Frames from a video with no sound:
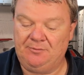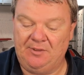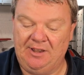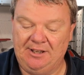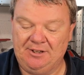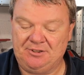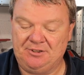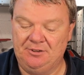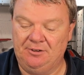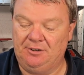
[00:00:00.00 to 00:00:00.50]

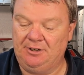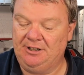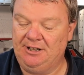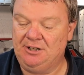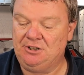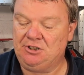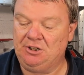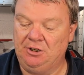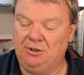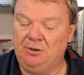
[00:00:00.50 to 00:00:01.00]
that's not an
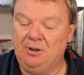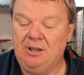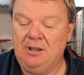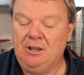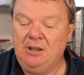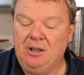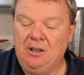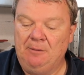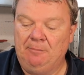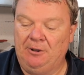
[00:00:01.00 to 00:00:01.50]
issue.
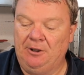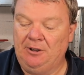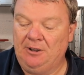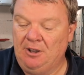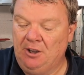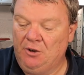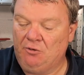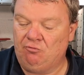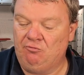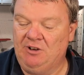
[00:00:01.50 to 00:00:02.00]
But
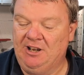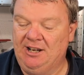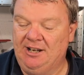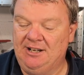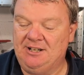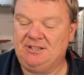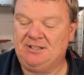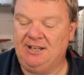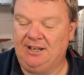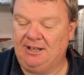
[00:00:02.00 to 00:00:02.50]

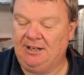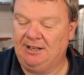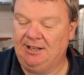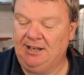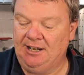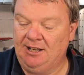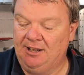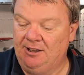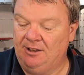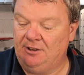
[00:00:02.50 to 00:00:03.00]

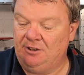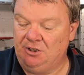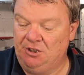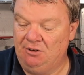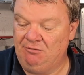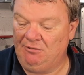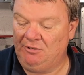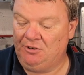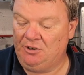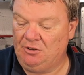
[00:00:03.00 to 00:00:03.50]
realistically,
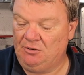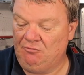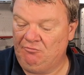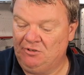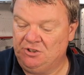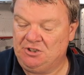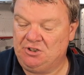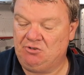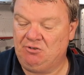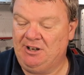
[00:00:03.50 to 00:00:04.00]
you're
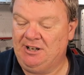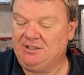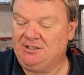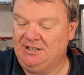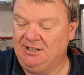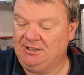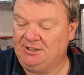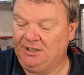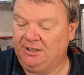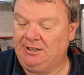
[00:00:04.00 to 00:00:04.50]

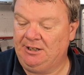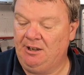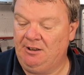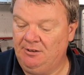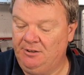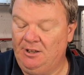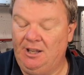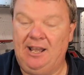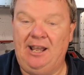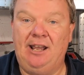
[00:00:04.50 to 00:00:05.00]
restricted, the
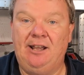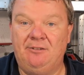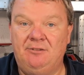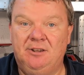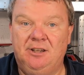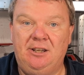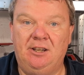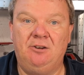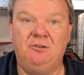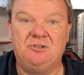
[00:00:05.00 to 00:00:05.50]
gun
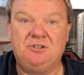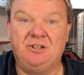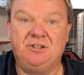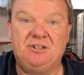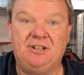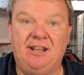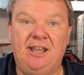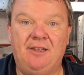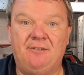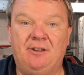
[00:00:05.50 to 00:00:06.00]
and the user
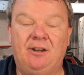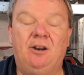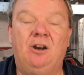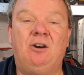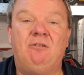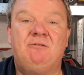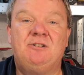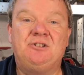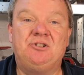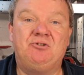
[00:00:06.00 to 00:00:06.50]
together
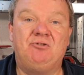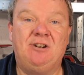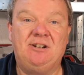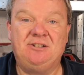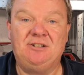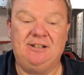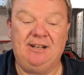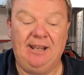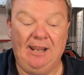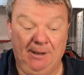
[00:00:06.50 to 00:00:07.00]
are
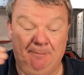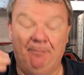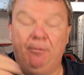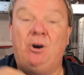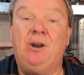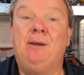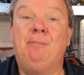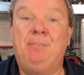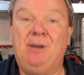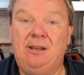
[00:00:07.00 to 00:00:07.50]
restricted, in
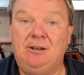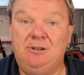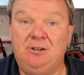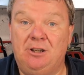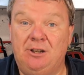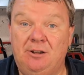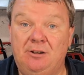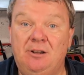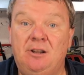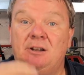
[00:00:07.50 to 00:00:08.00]
my
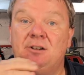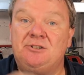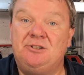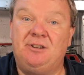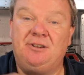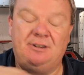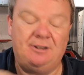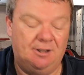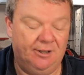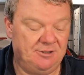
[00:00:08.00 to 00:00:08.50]
opinion,
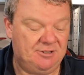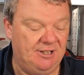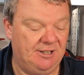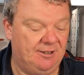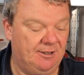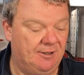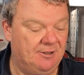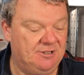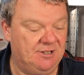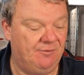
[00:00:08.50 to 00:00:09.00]
to
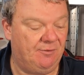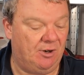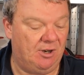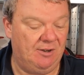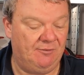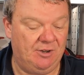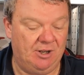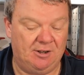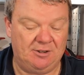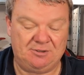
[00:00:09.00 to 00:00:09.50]

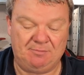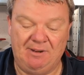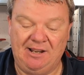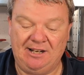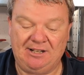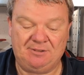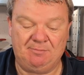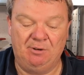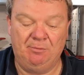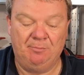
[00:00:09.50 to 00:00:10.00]
30-35 yards
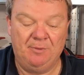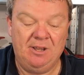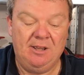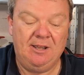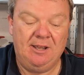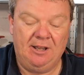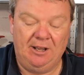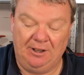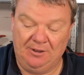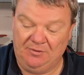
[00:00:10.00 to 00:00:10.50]
maximum,
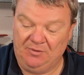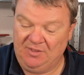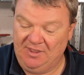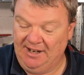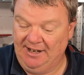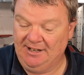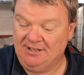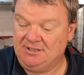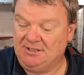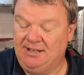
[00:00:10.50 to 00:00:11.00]
and
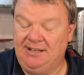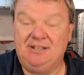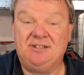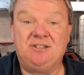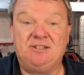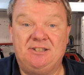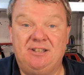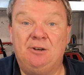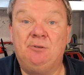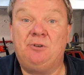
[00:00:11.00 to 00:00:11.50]
this is
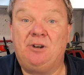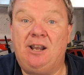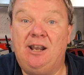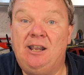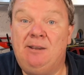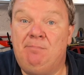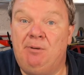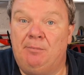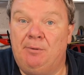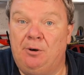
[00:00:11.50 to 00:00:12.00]
still
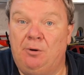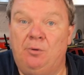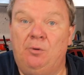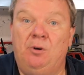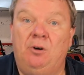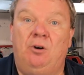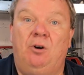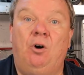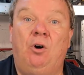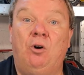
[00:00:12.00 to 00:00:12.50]

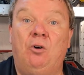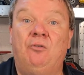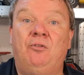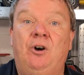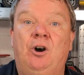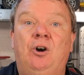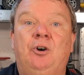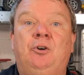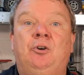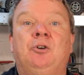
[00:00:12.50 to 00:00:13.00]
capable of
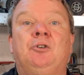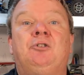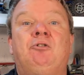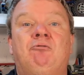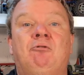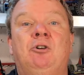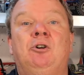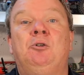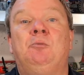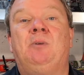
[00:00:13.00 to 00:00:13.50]
a good
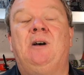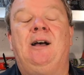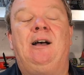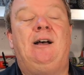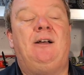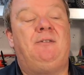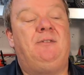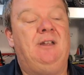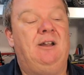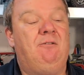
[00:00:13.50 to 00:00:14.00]
group
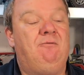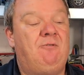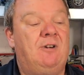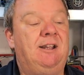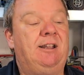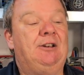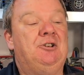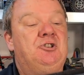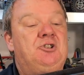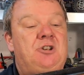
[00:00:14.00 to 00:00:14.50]
at that
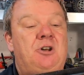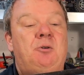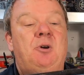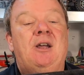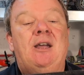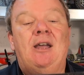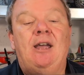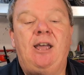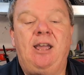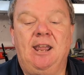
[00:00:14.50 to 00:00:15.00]
range. So
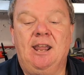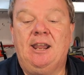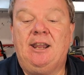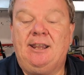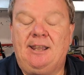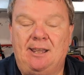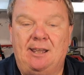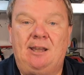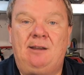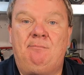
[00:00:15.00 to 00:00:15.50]

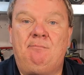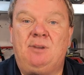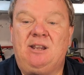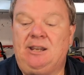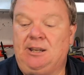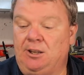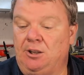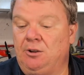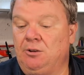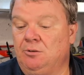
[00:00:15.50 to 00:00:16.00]
it can be
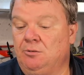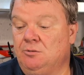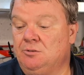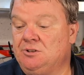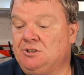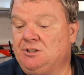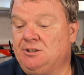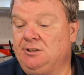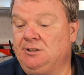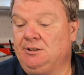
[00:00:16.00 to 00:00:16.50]

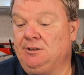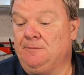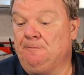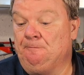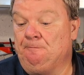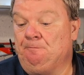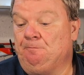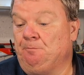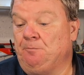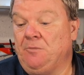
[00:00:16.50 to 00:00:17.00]
used
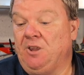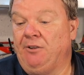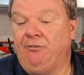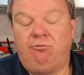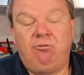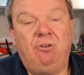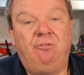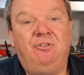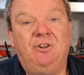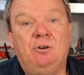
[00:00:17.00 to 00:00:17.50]

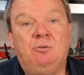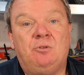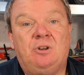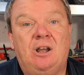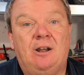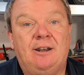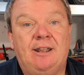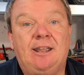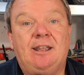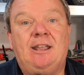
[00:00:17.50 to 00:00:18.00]
for a field
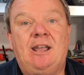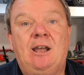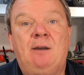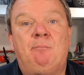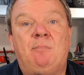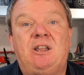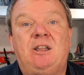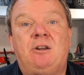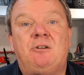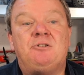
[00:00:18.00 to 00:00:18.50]
gun. It
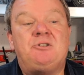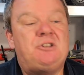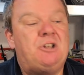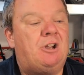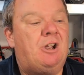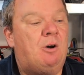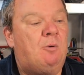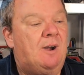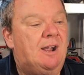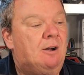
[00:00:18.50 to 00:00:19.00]
can be used
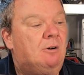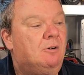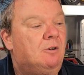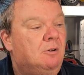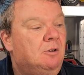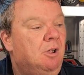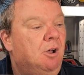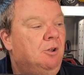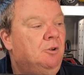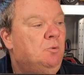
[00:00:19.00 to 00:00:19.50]
to go out
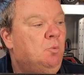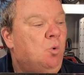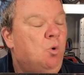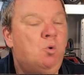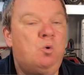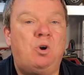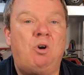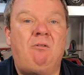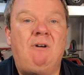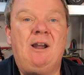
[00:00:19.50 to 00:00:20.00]
and
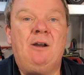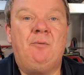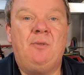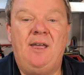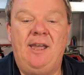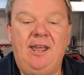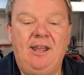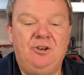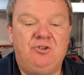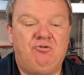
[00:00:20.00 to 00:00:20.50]
walk around
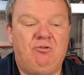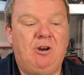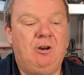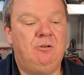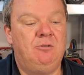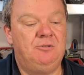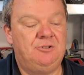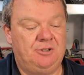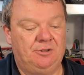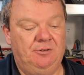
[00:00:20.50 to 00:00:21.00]
the
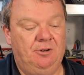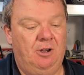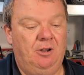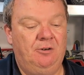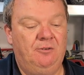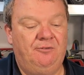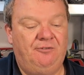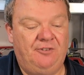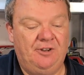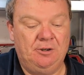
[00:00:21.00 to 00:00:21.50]
hedgerows
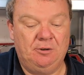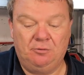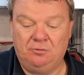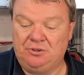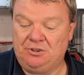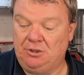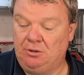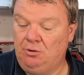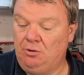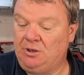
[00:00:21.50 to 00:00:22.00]
and
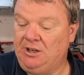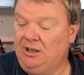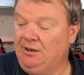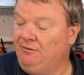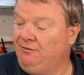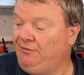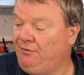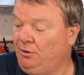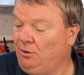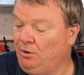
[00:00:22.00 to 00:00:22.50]
fields
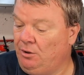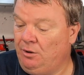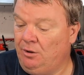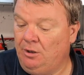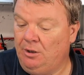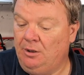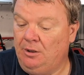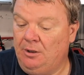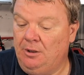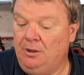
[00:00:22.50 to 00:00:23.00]
looking for
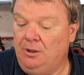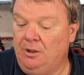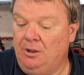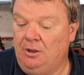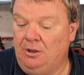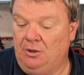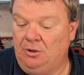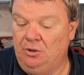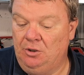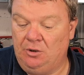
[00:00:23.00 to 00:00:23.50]

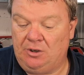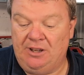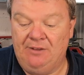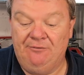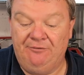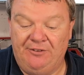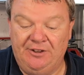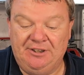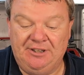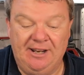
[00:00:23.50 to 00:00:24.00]

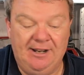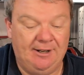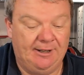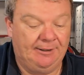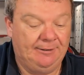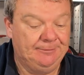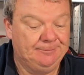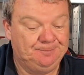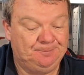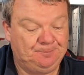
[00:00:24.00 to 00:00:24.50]

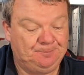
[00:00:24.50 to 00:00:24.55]
dinner.